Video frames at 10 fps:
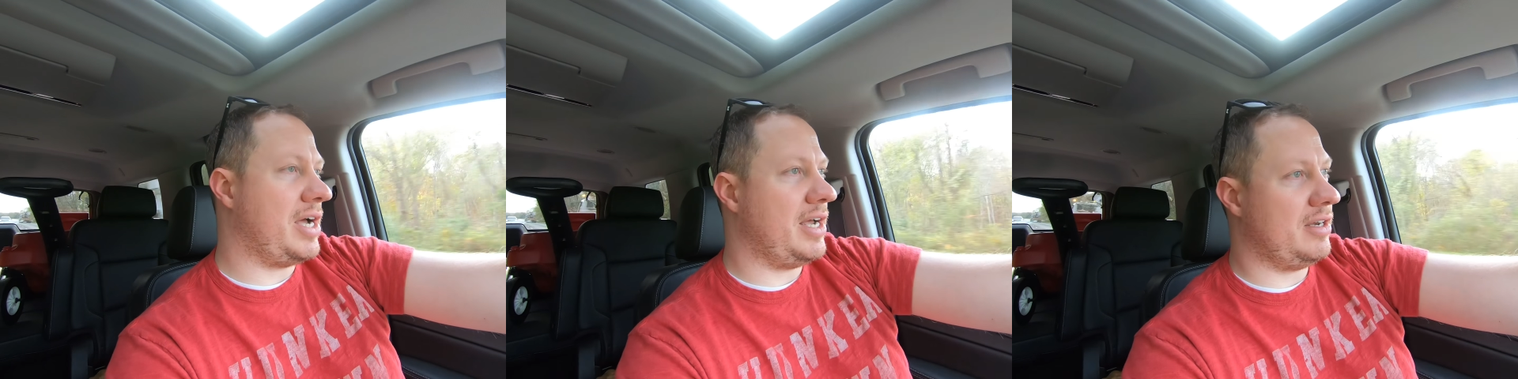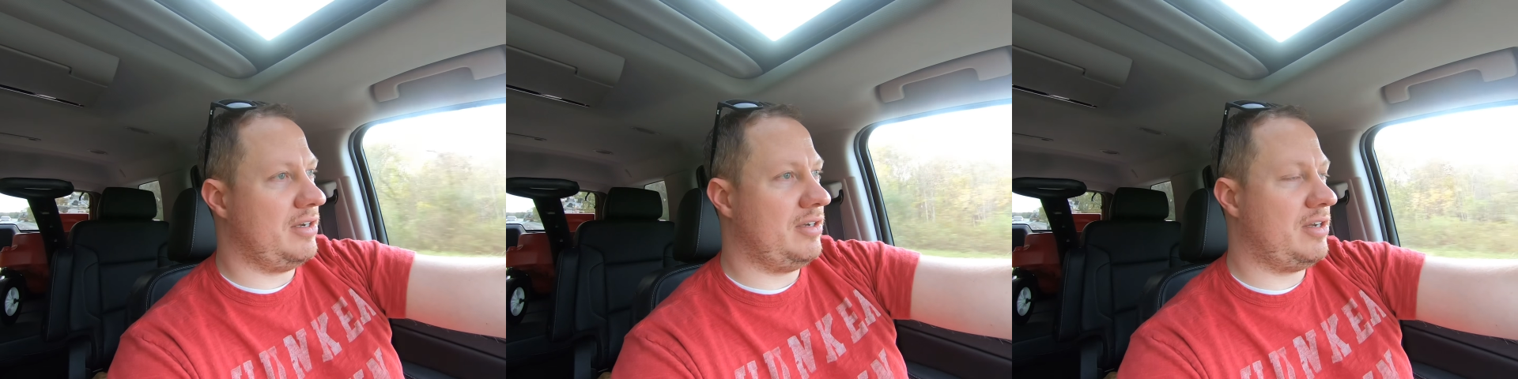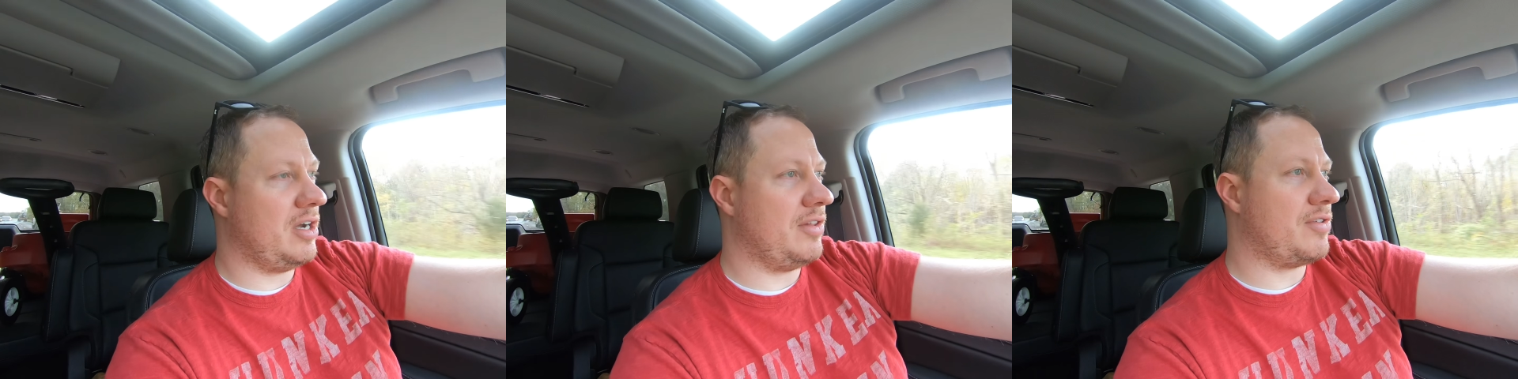I
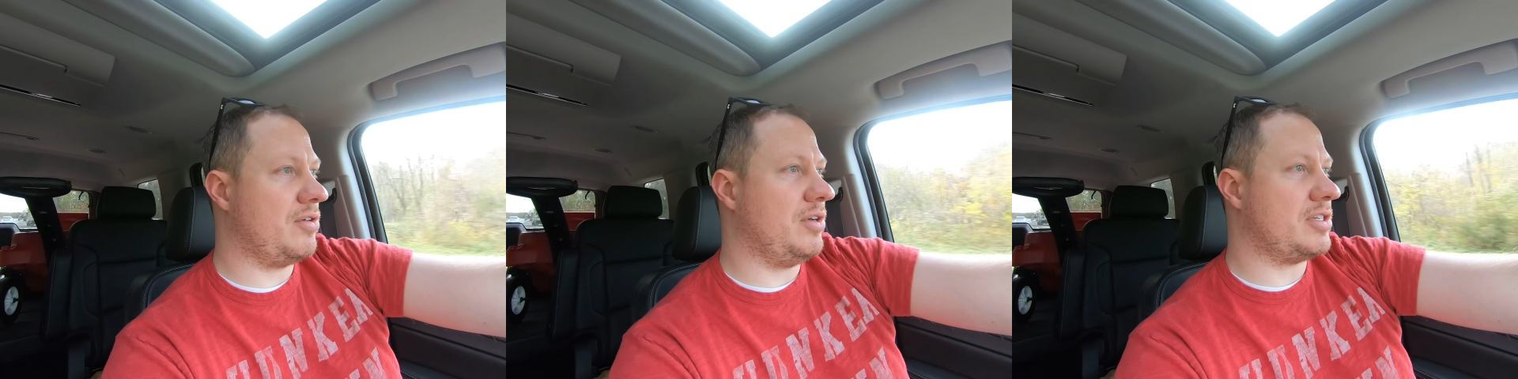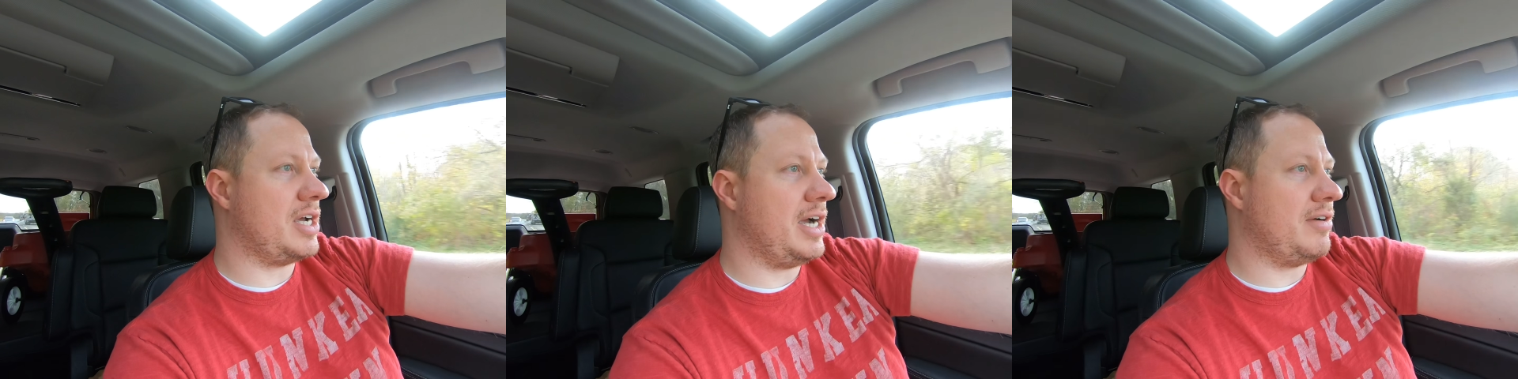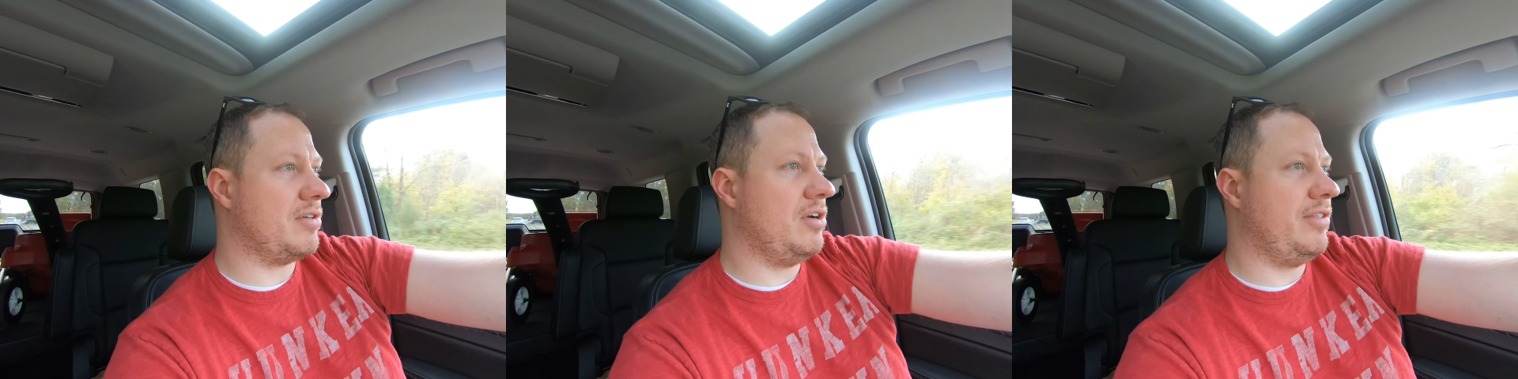had cut through a
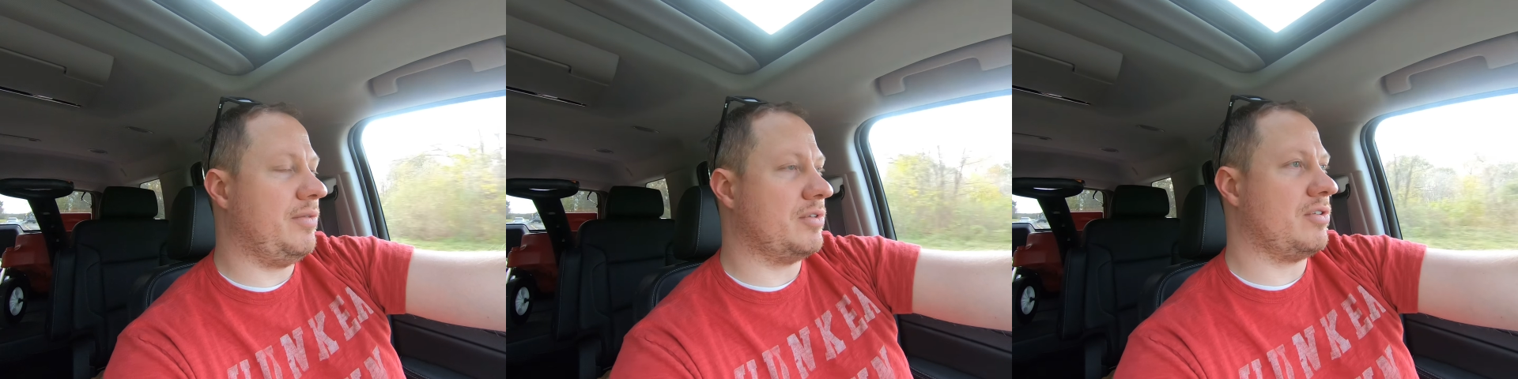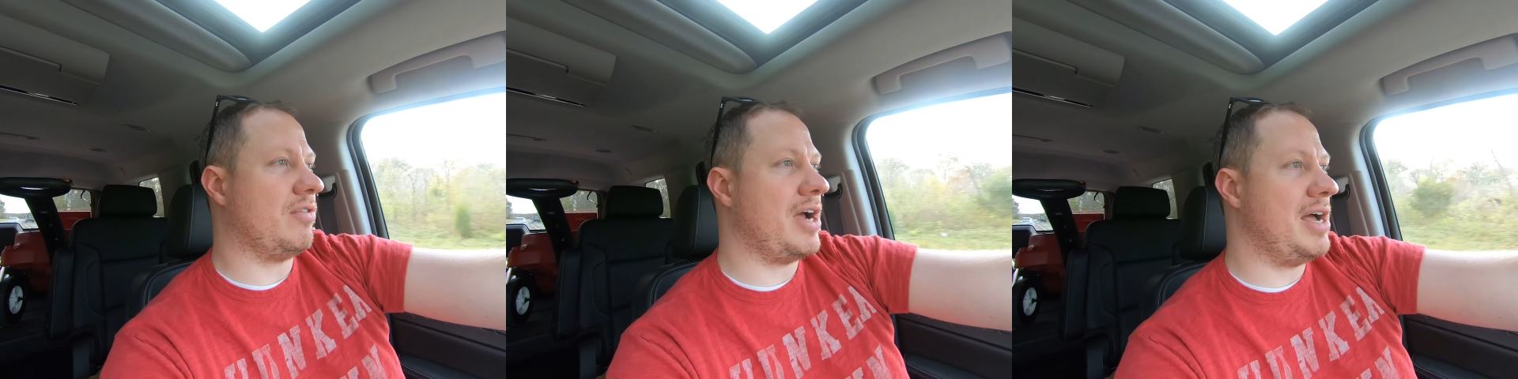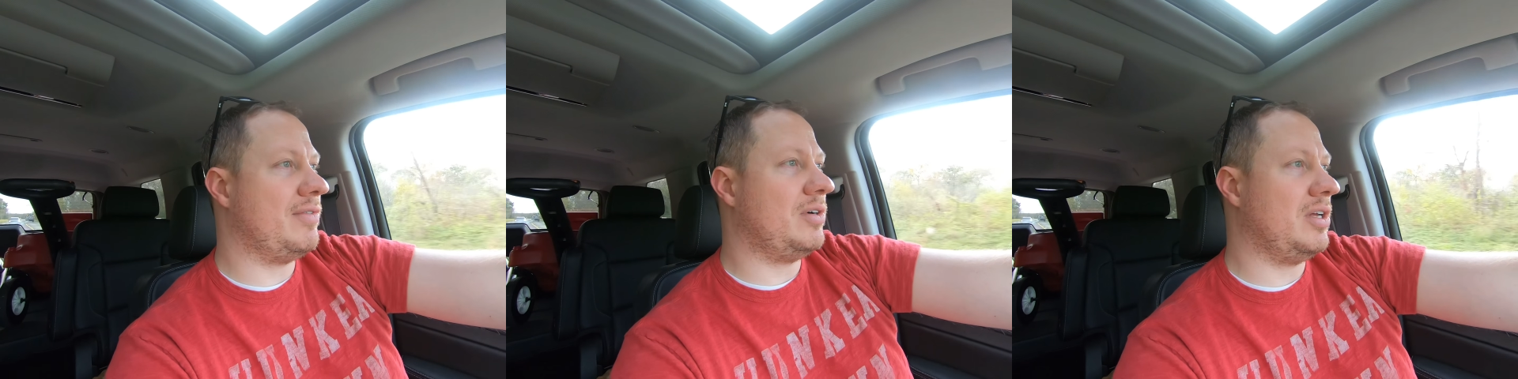side road that was
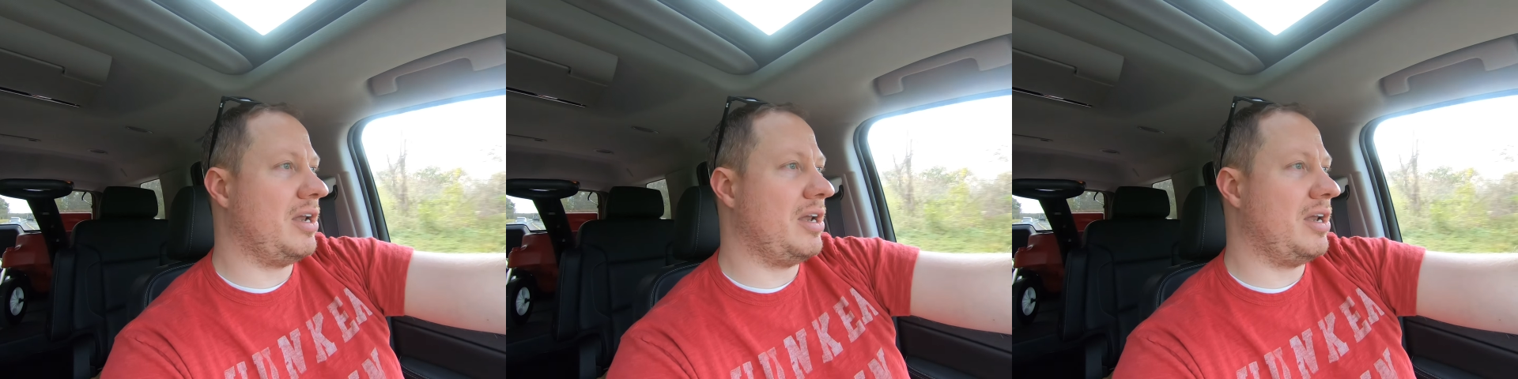gravel,